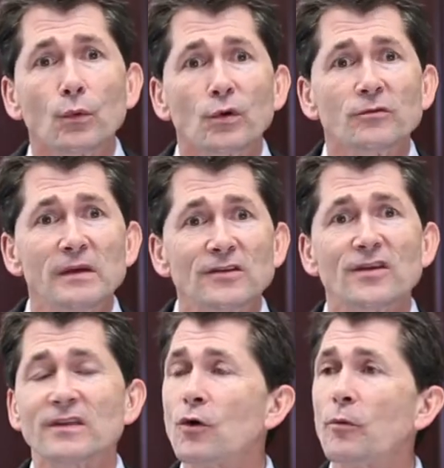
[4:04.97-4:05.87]
which means
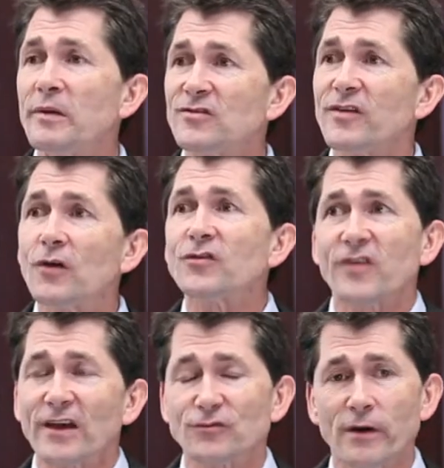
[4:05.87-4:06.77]
that there will be sales
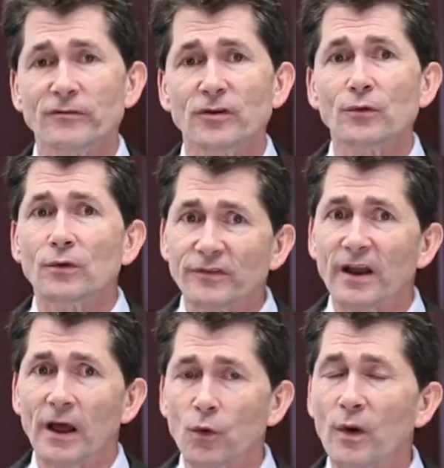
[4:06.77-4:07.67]
tax revenue
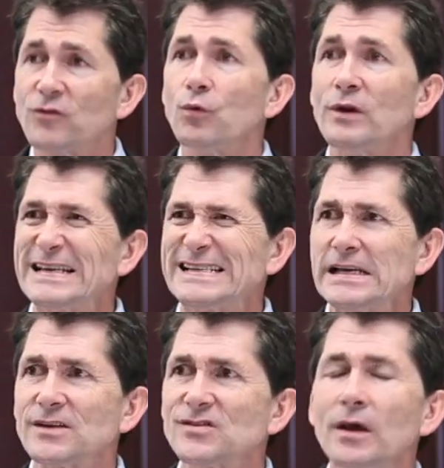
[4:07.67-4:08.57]
that otherwise wouldn't
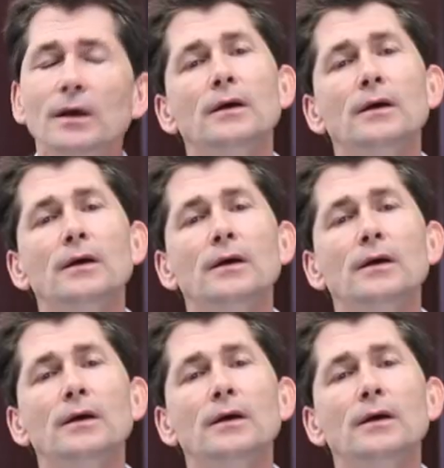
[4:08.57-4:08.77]
exist.